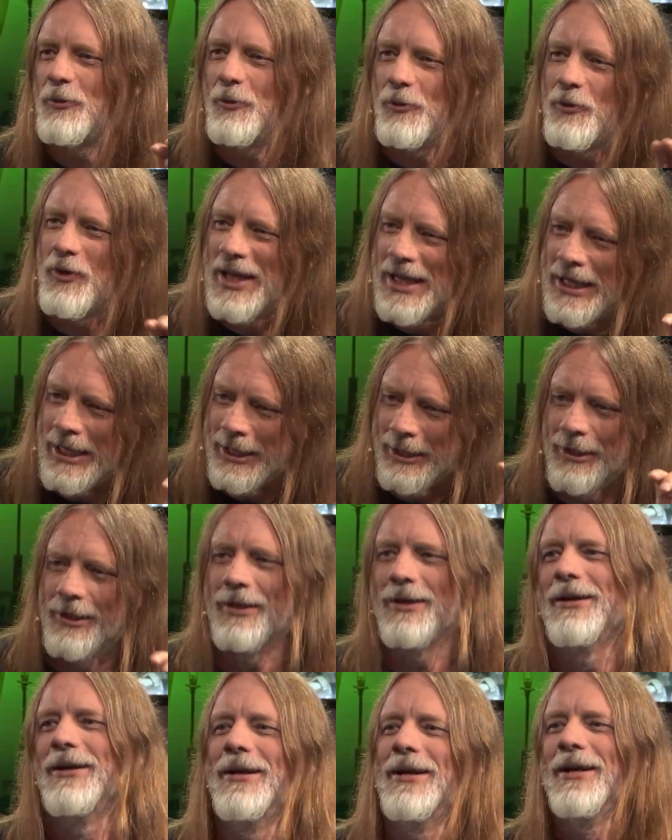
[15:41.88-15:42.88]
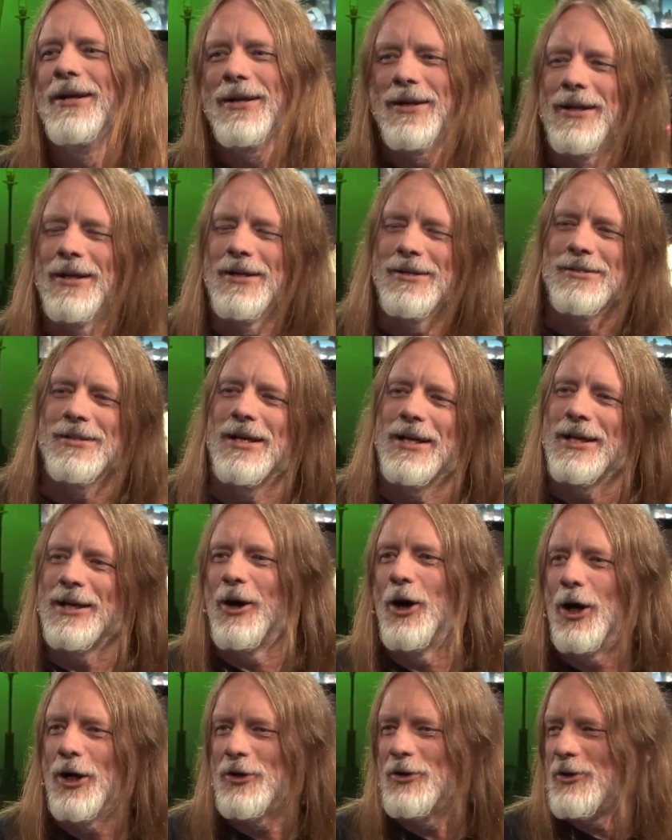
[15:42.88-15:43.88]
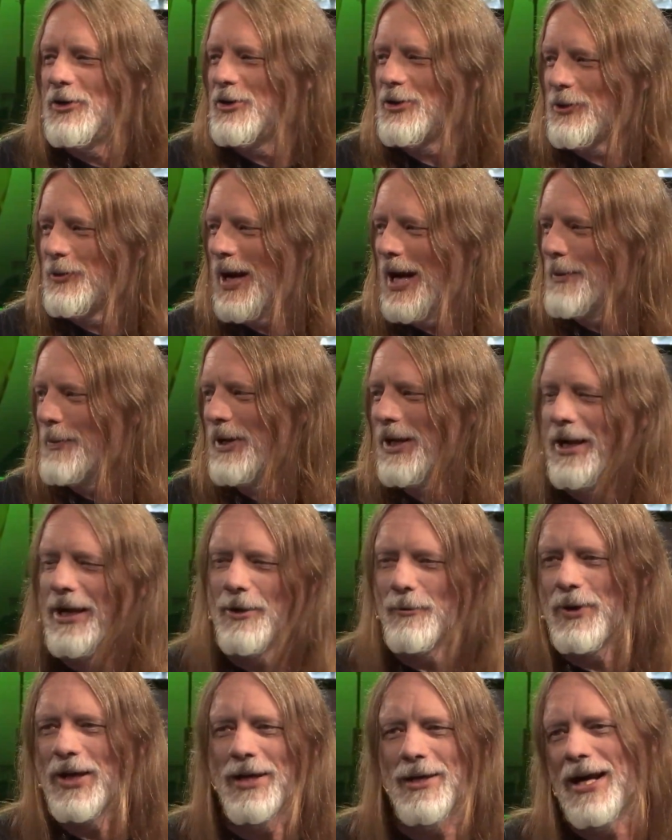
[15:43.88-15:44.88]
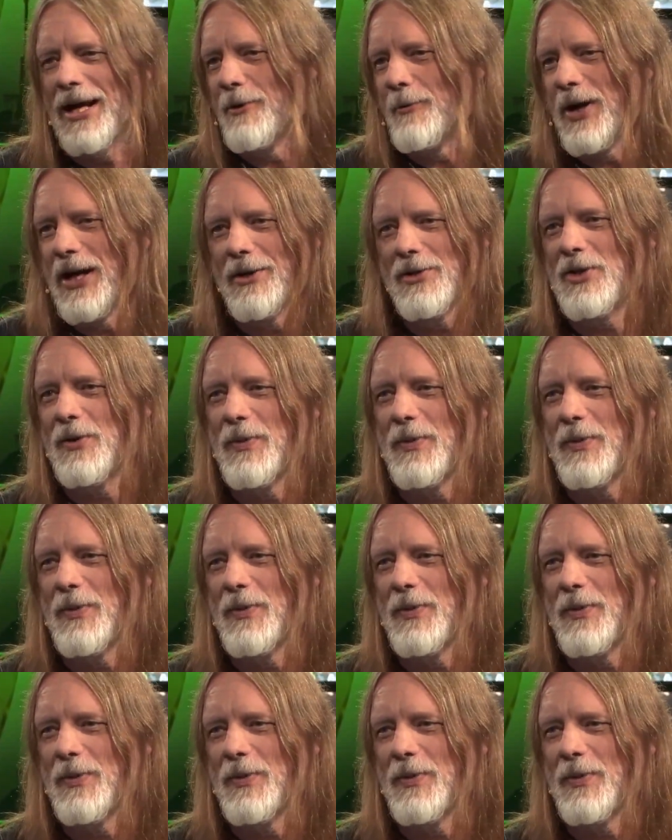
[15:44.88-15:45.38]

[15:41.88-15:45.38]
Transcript: feel, it's like hard to describe in another way. Otherwise,